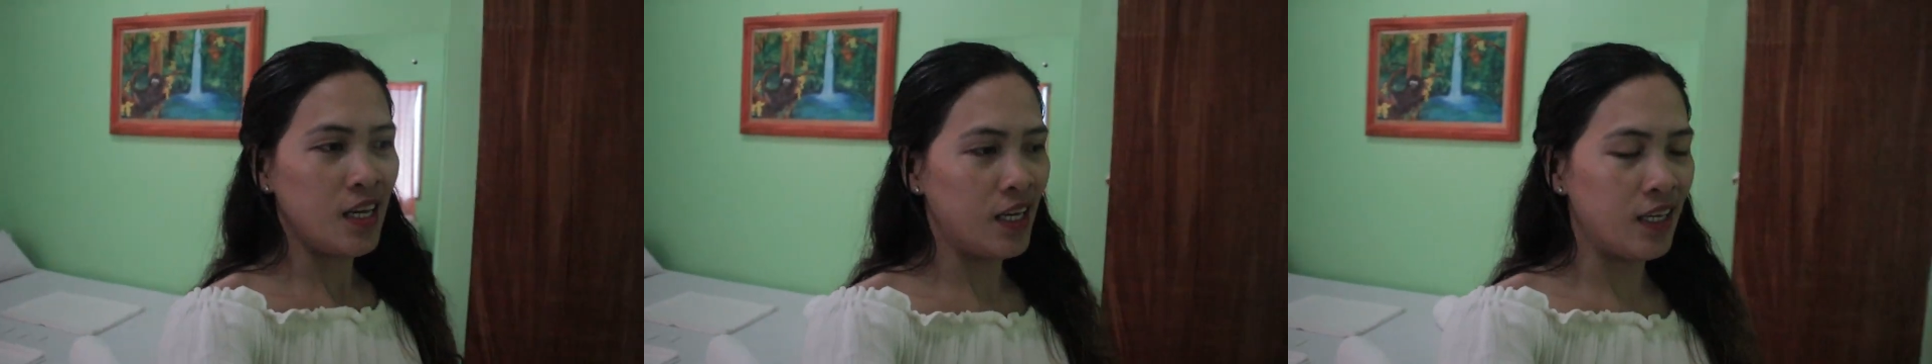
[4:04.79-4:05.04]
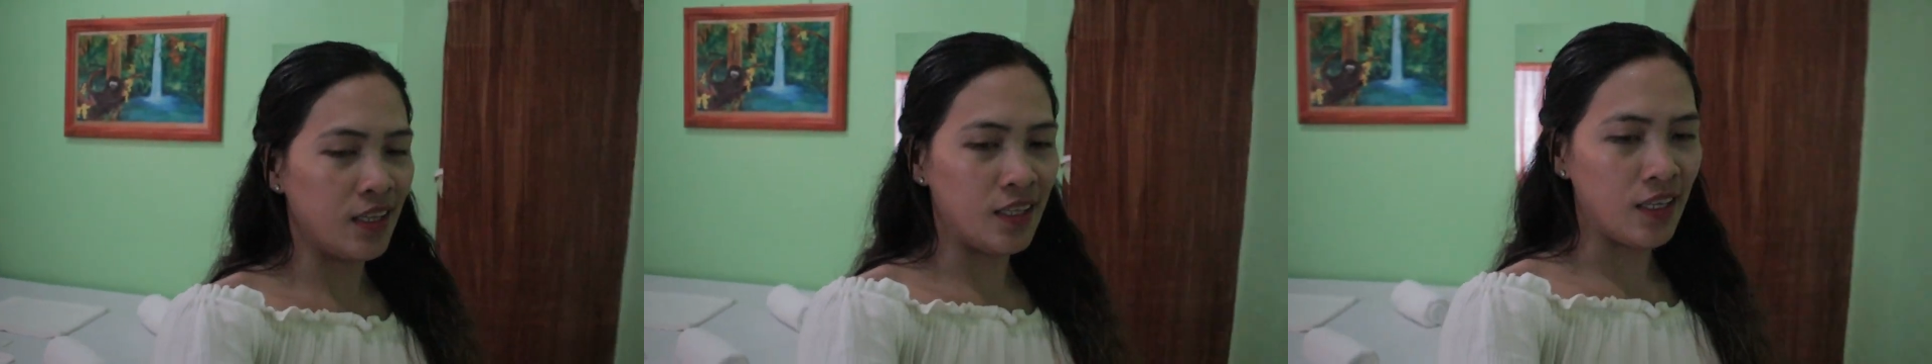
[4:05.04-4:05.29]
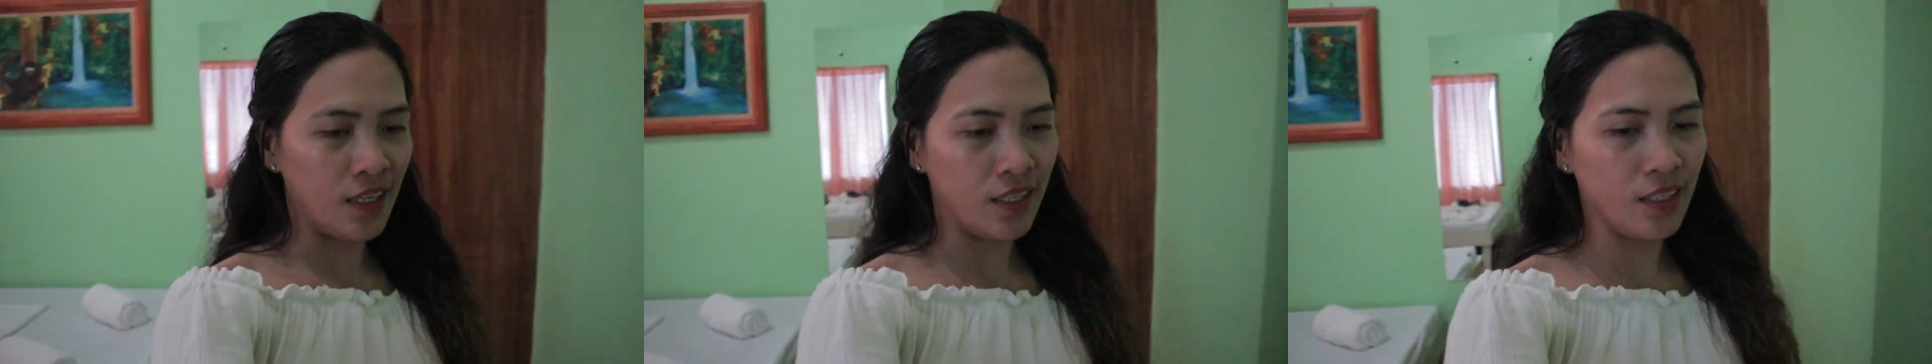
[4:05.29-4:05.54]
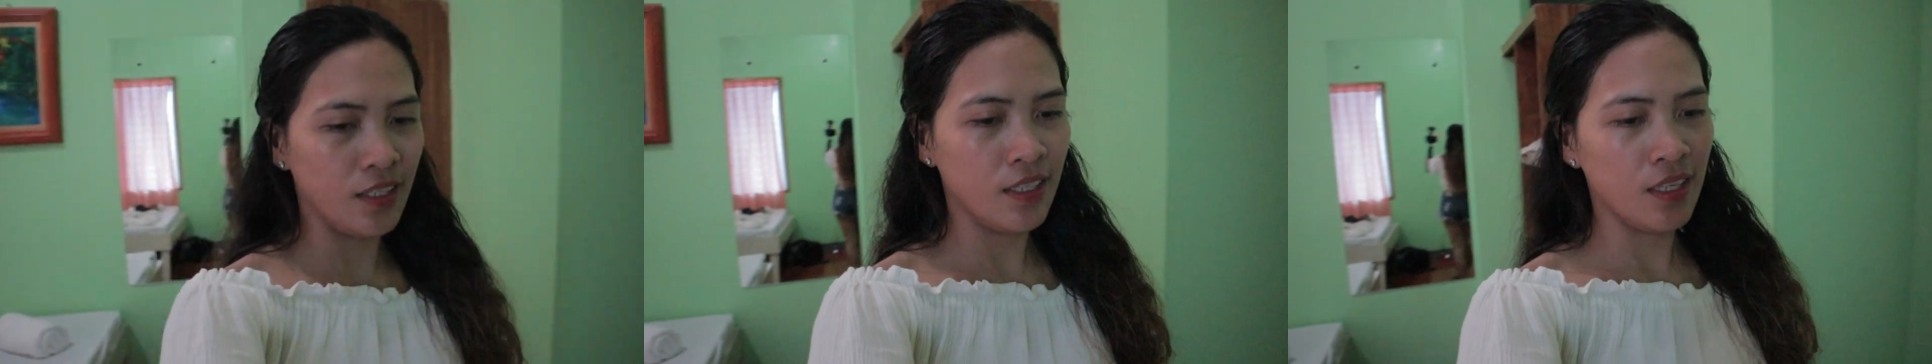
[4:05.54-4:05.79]
And then
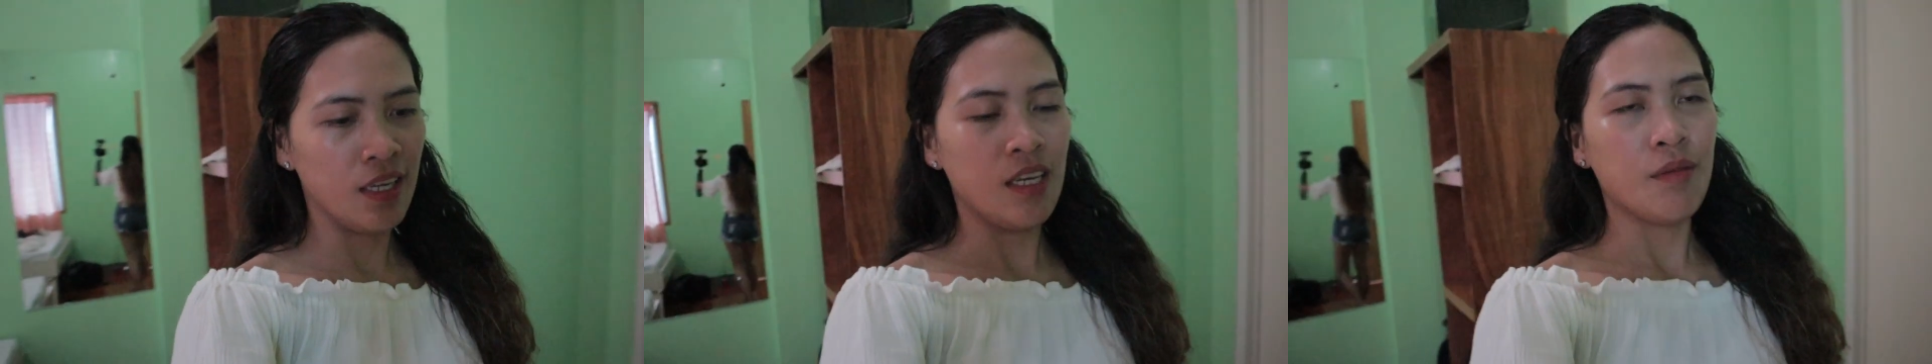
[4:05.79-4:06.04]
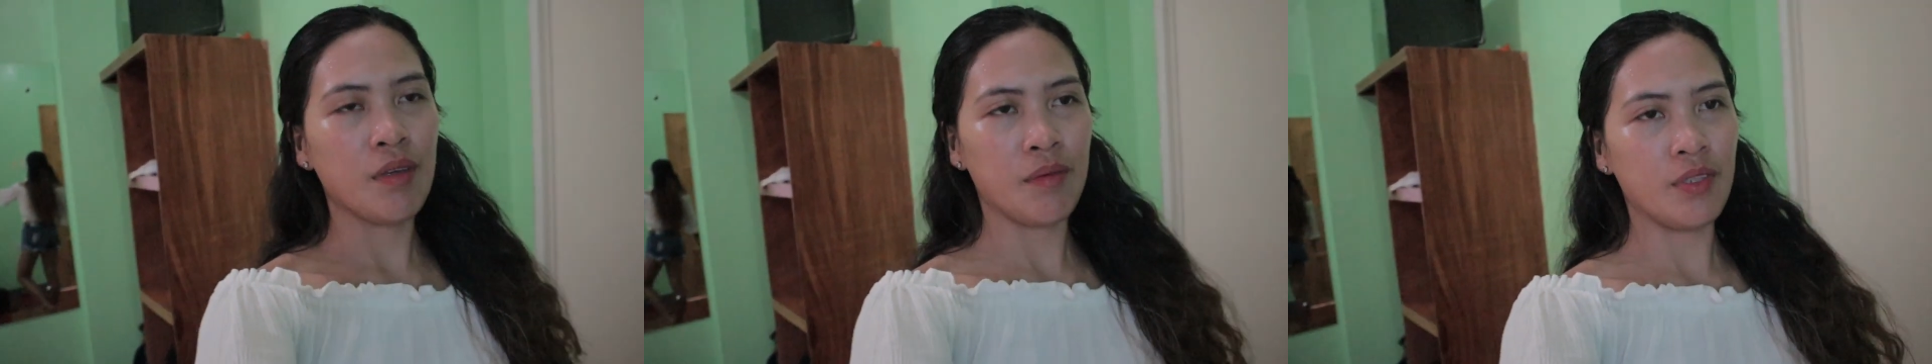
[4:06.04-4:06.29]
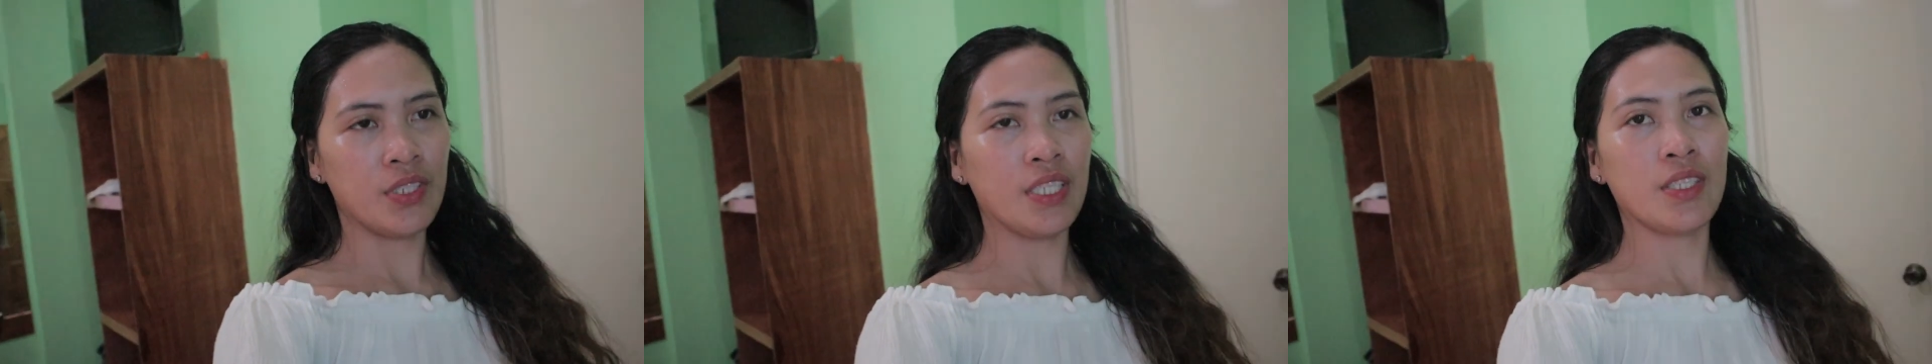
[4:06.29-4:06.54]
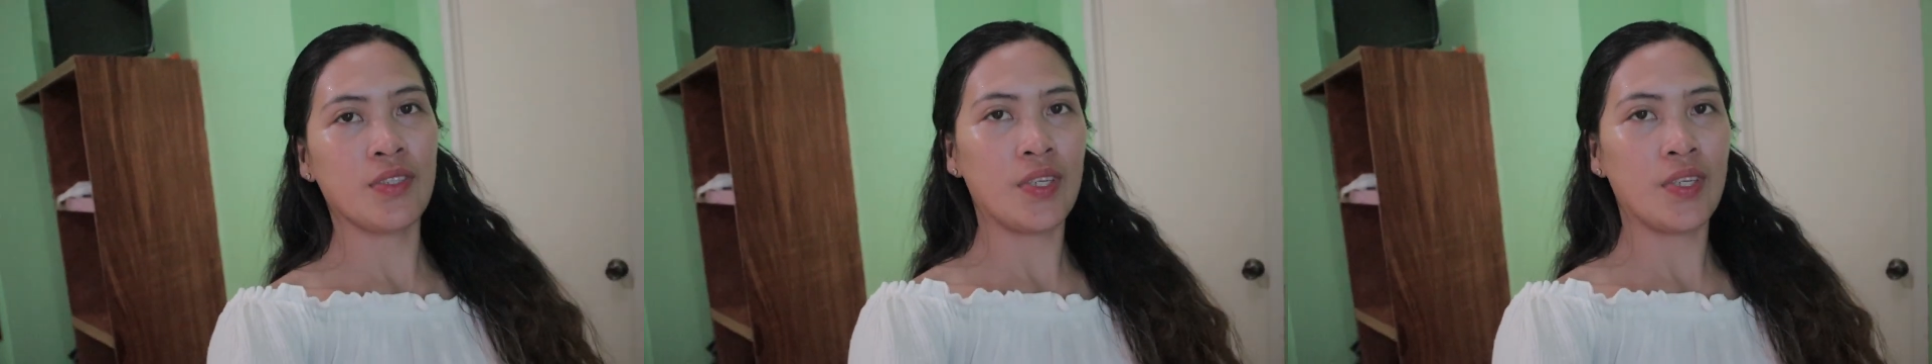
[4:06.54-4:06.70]
we'll just